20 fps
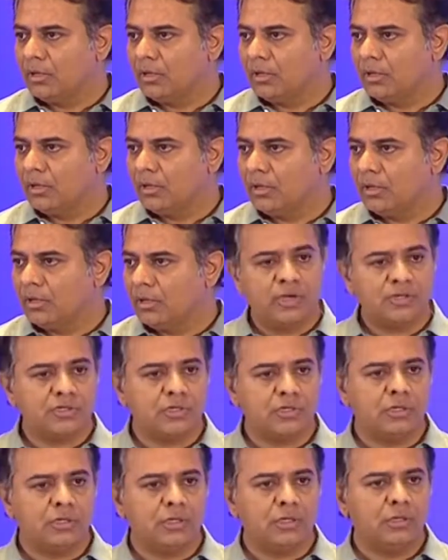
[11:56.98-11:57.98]

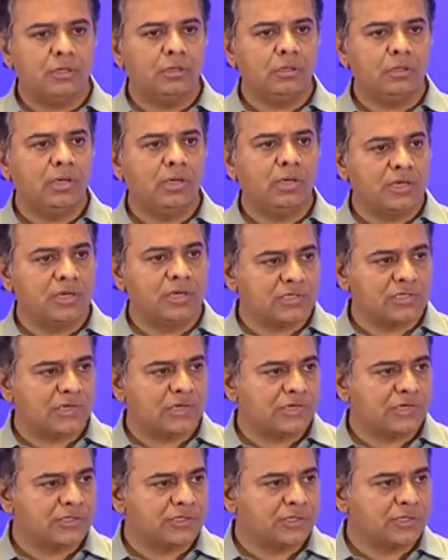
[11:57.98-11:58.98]
Innovation in
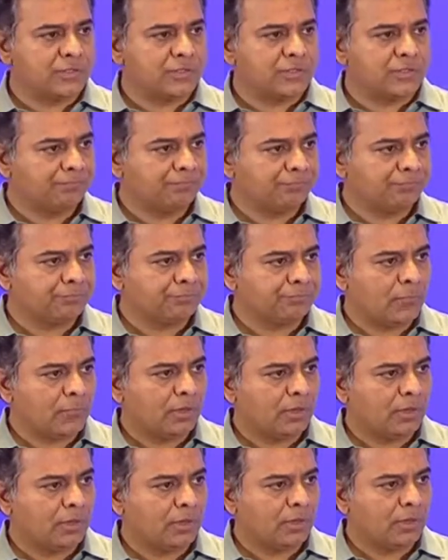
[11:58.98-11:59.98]
legislature,
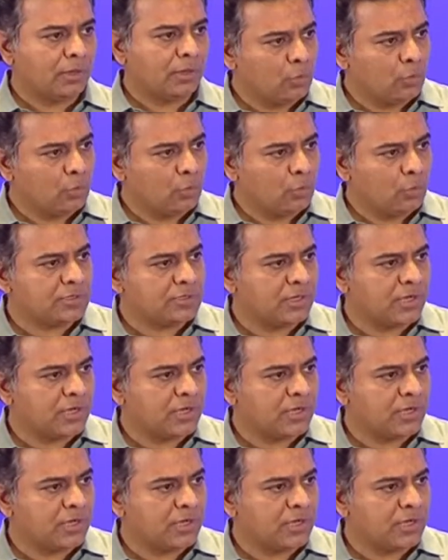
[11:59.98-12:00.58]
innovation in